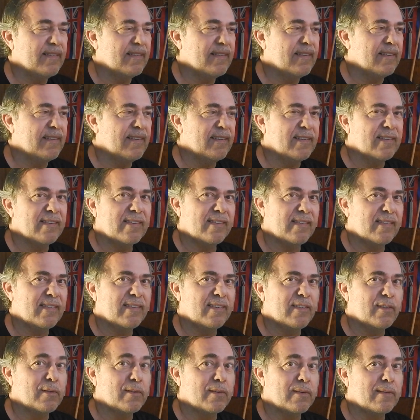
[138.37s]
to just
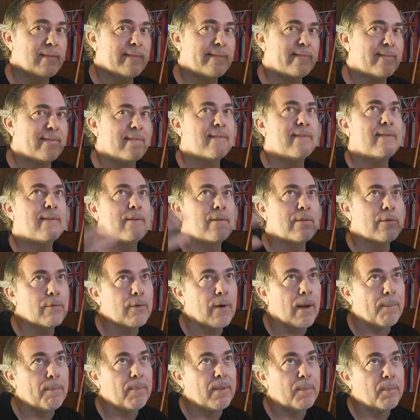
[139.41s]

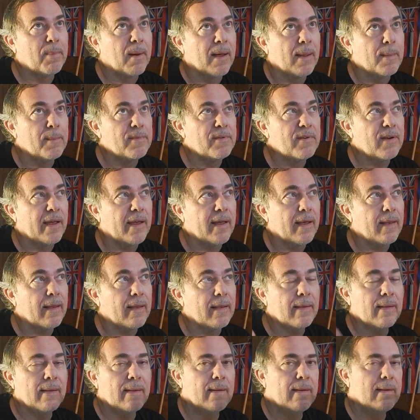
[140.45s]
drop the
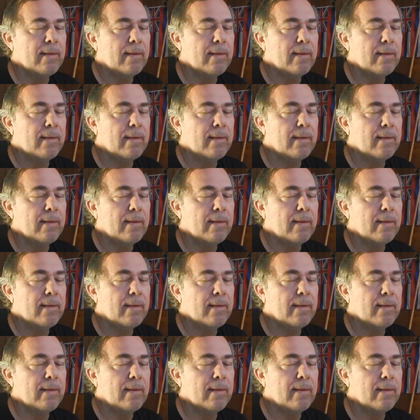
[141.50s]
bombshell.